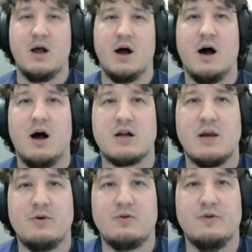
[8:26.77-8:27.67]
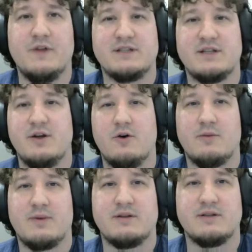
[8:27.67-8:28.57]
A couple cool things to note
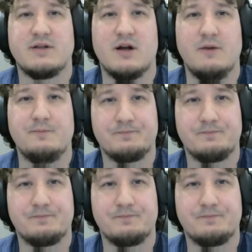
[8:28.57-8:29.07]
about this card.